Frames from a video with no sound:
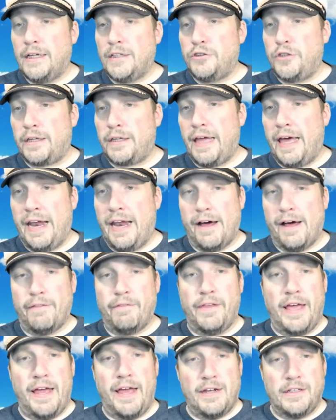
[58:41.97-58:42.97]
Check that
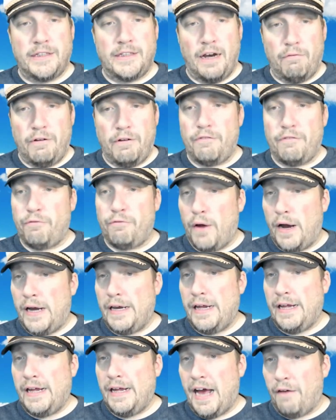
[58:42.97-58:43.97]
out. That is every
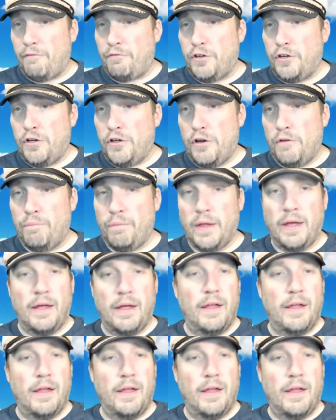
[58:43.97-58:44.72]
Friday afternoon.